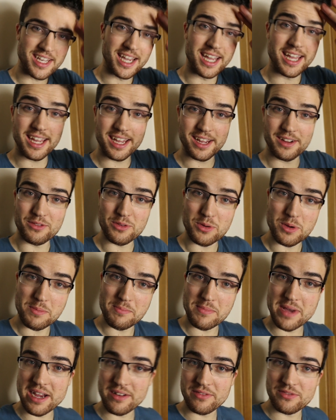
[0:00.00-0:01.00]
Hey
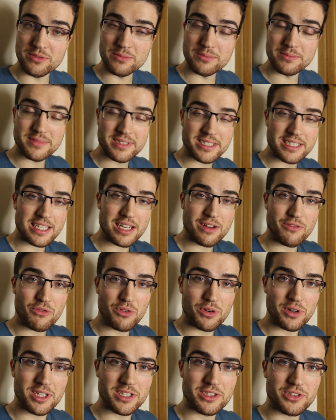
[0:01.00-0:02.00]
everyone, Matt from
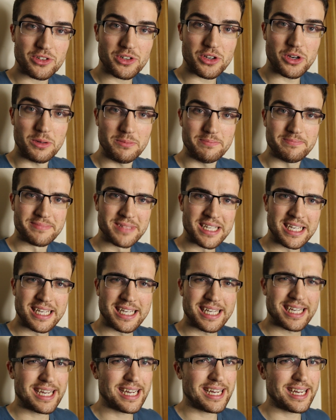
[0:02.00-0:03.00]
soundrolling.com
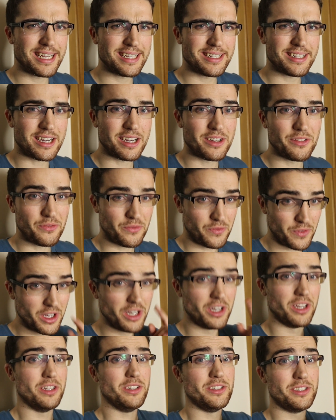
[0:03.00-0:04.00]
and I
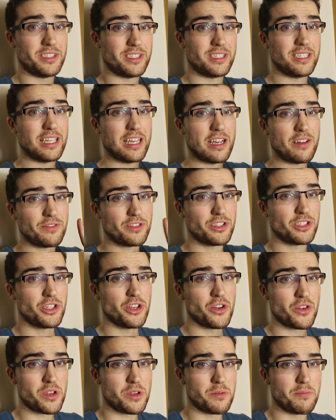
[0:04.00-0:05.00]
first have to
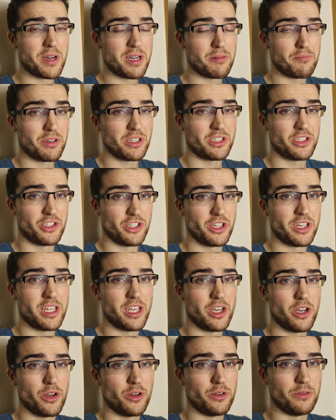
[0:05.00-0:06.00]
show you my bus journey
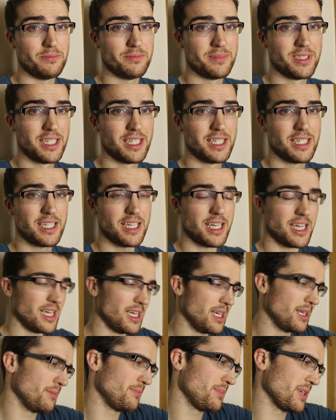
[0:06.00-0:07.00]
home
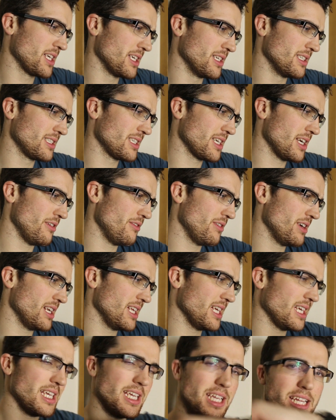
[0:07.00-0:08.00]
uh, because
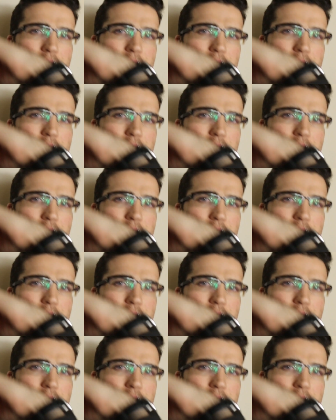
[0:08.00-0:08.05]
currently